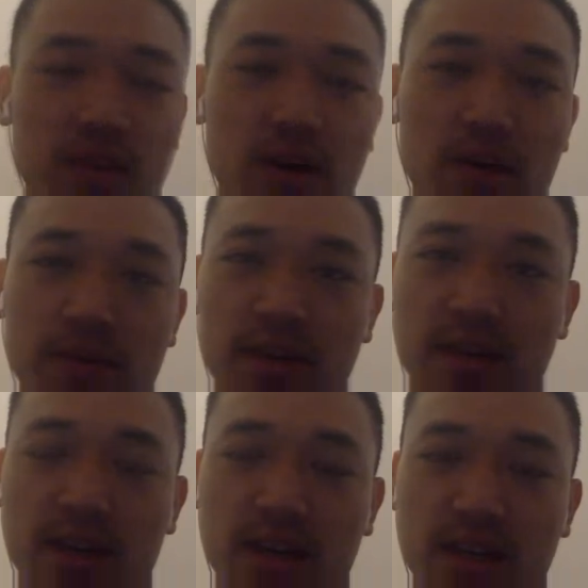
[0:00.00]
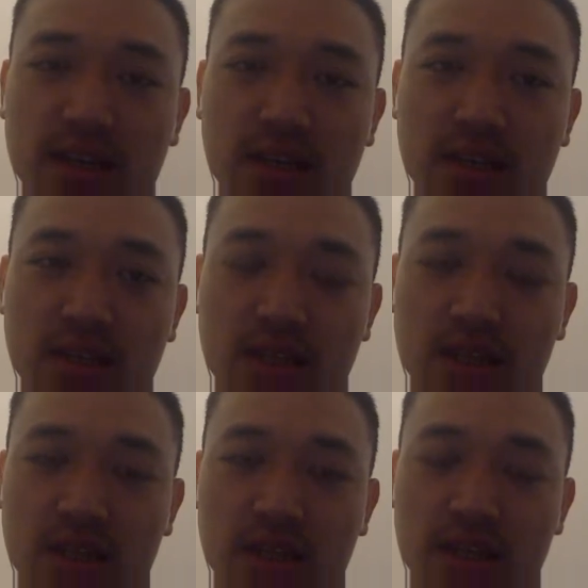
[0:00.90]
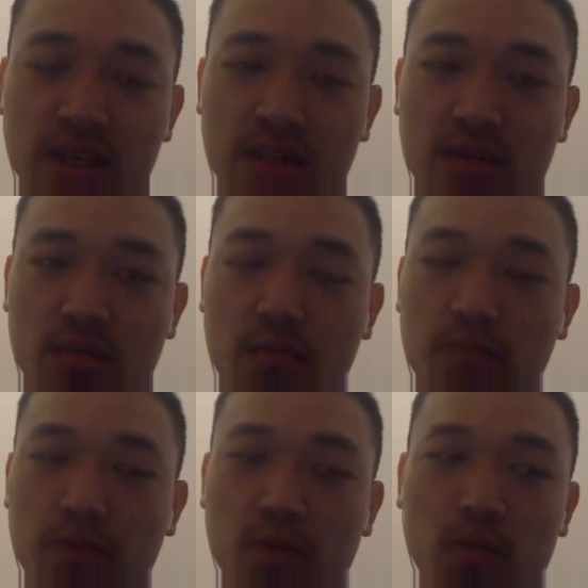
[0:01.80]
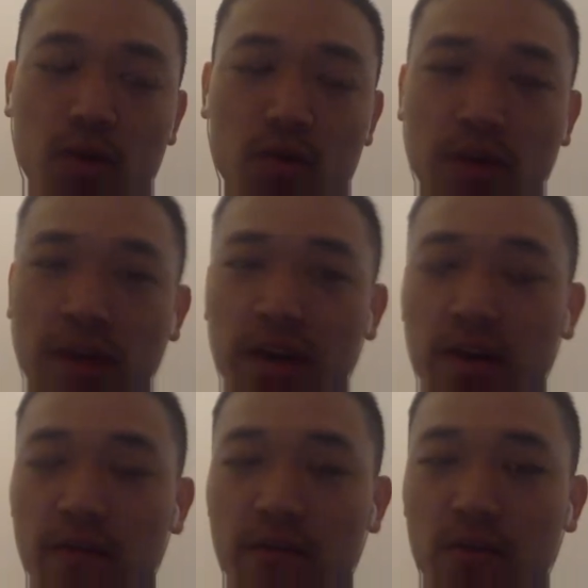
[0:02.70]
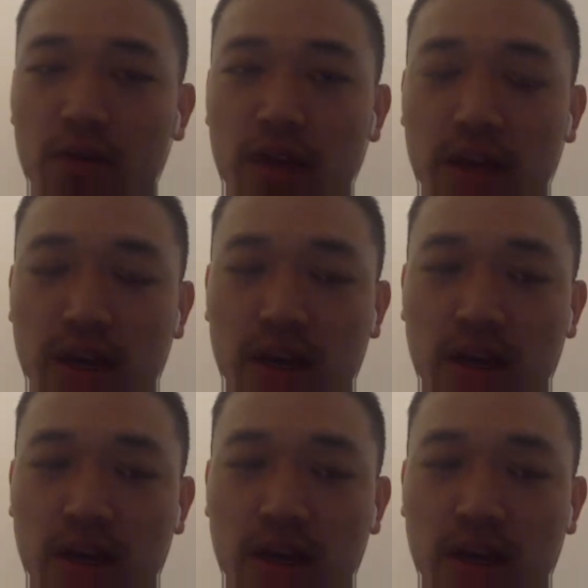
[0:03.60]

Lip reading: RPE is just one way of viewing